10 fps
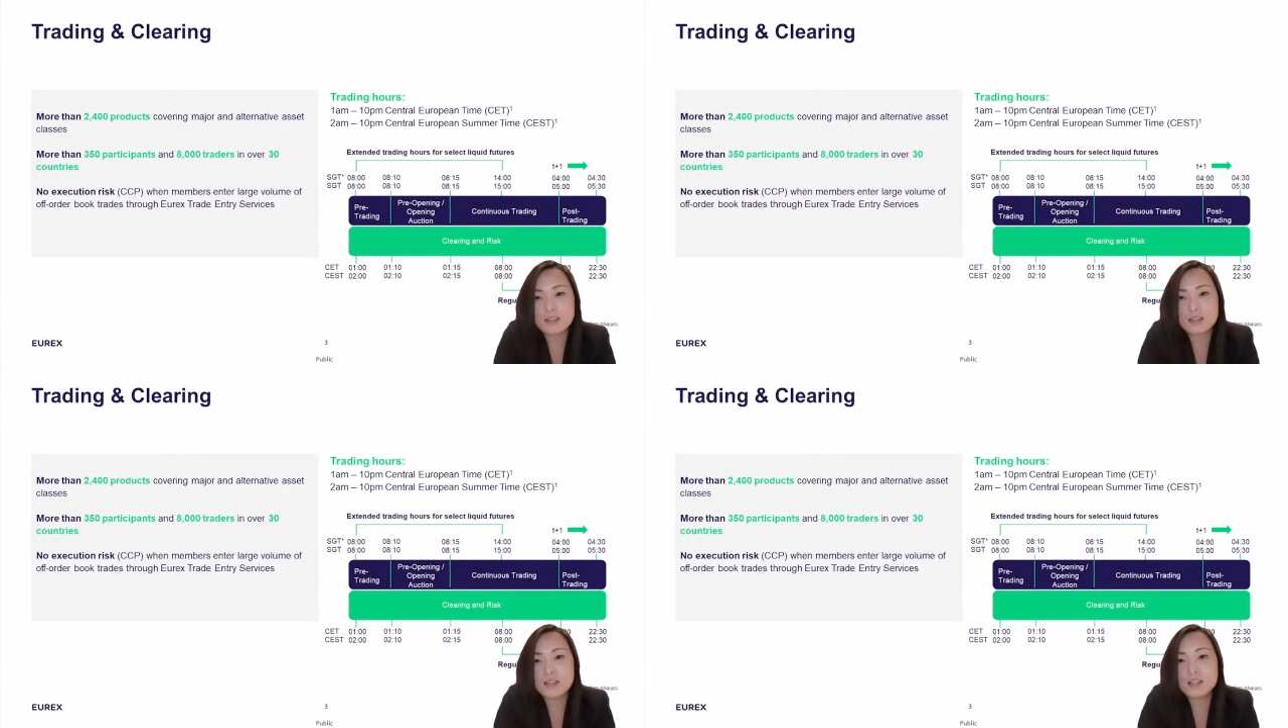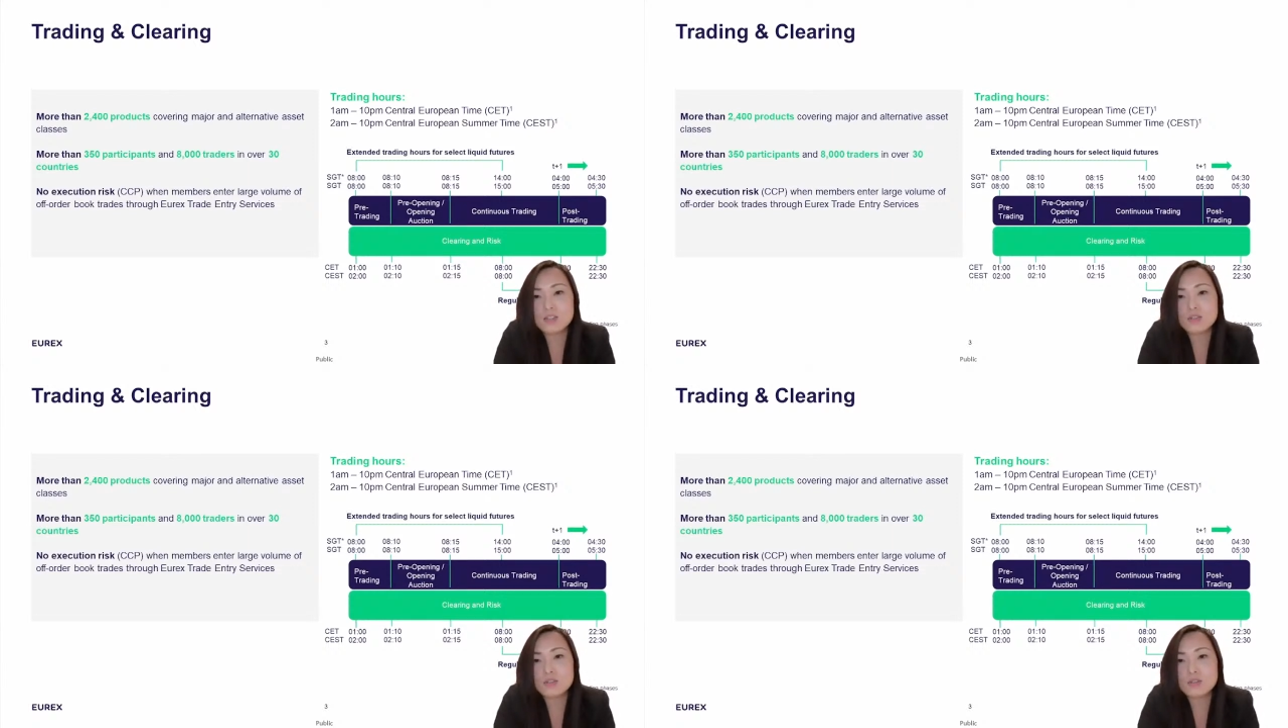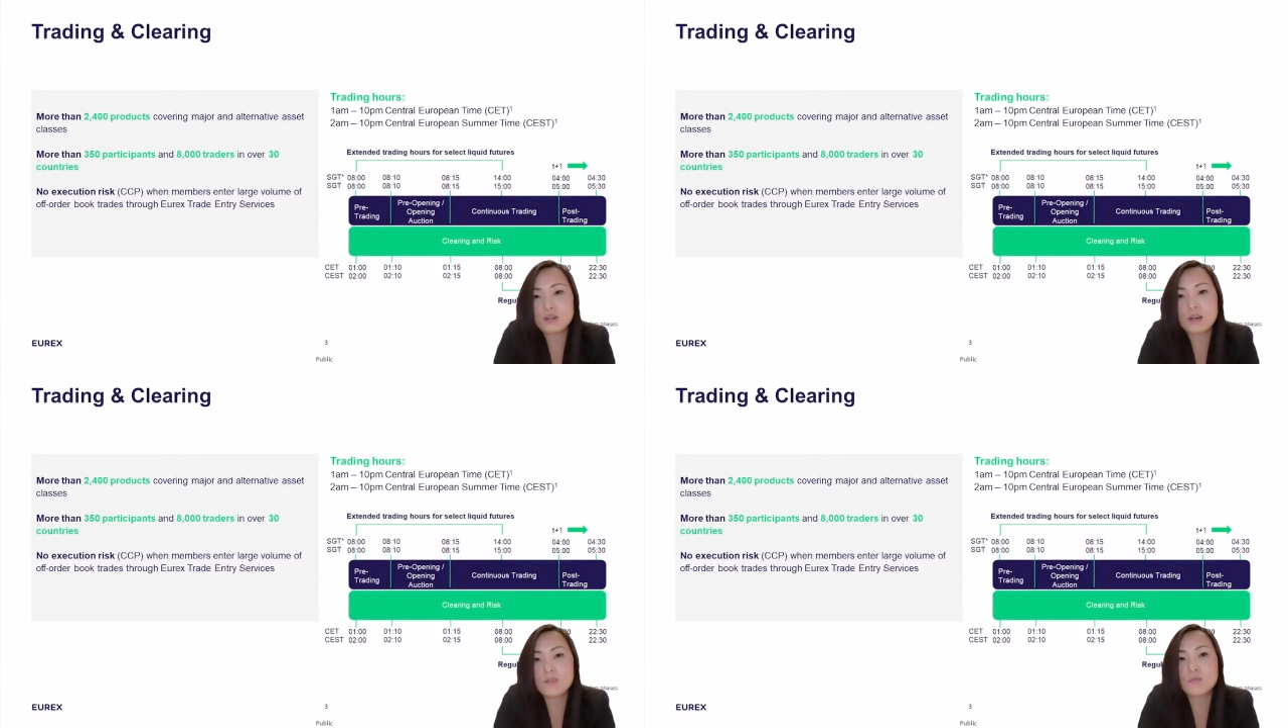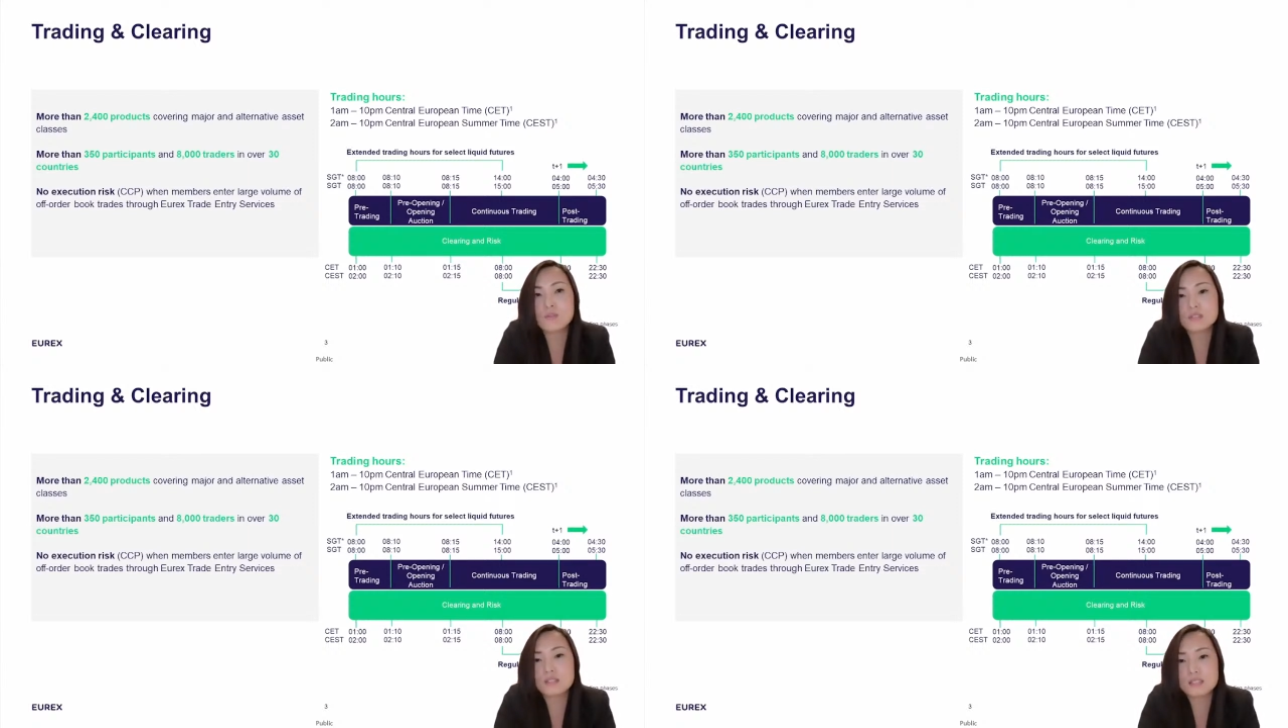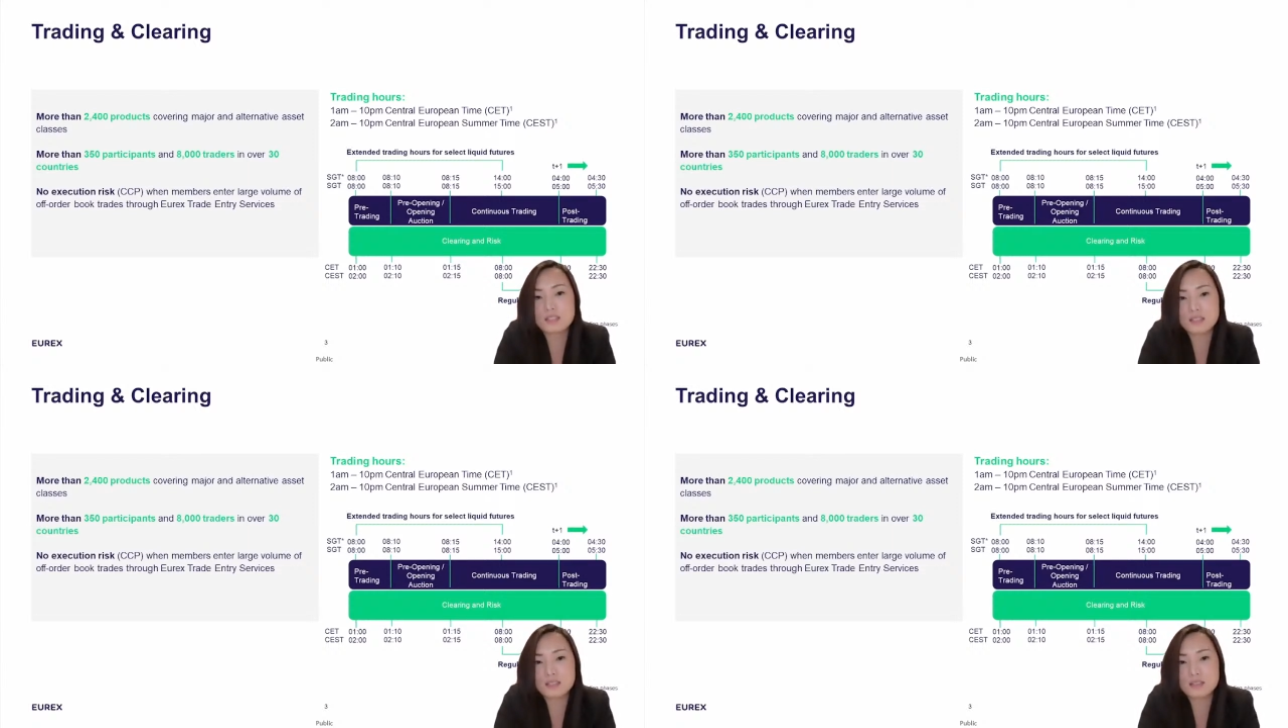ESG, and
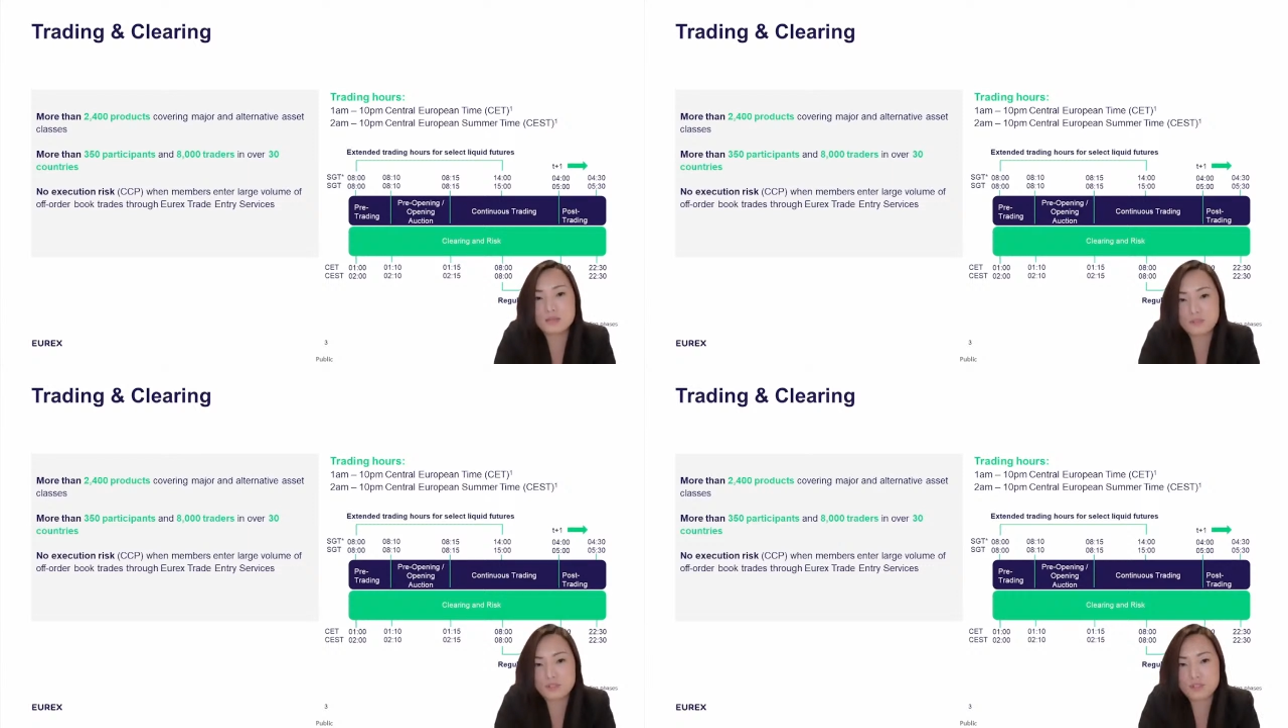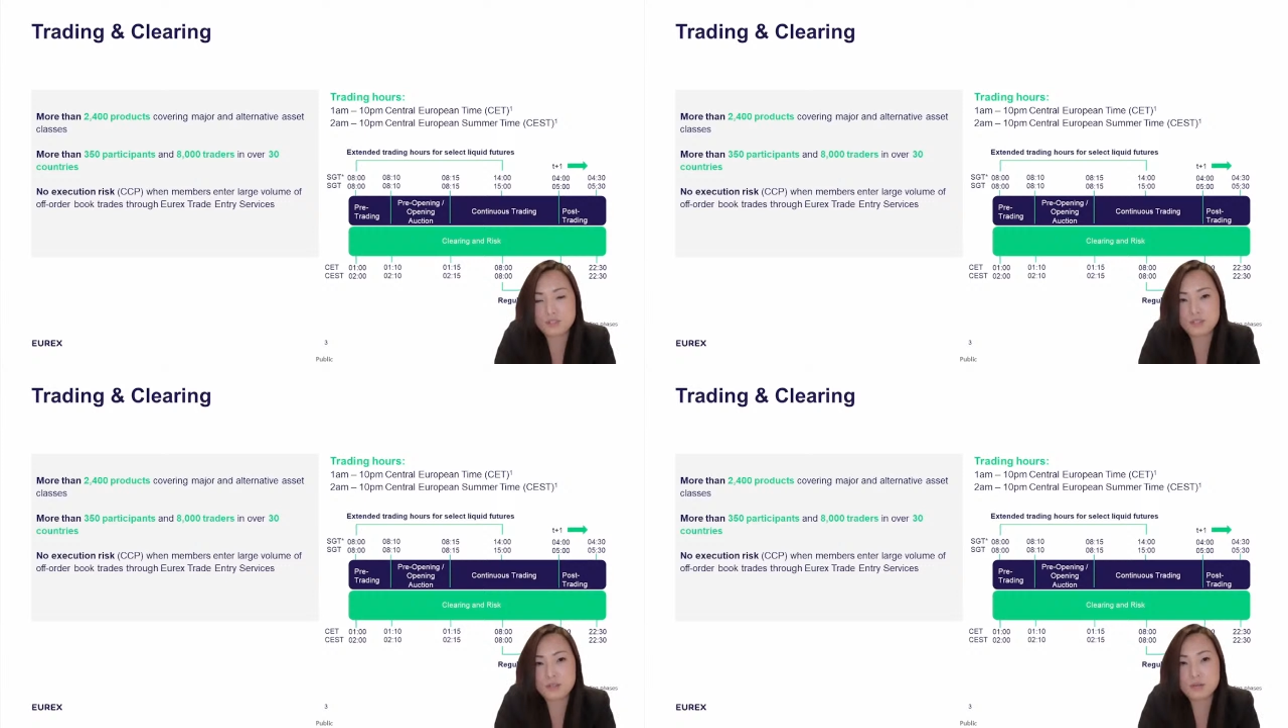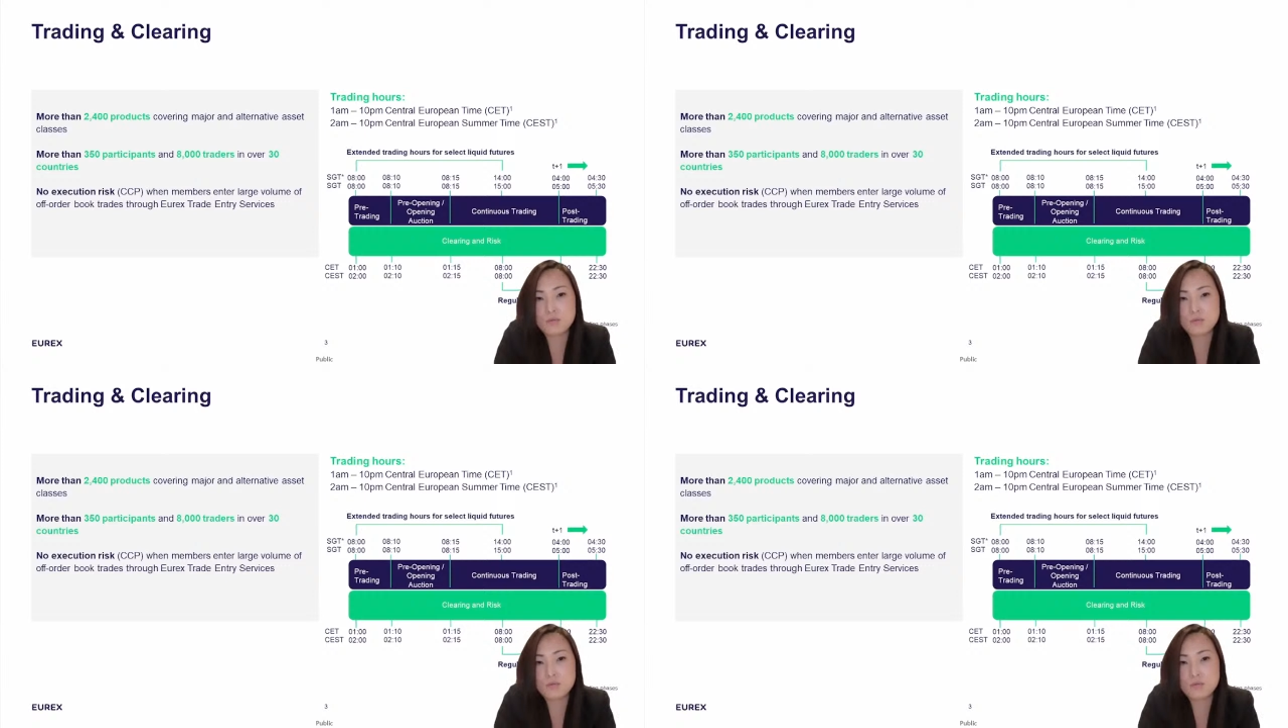volatility futures,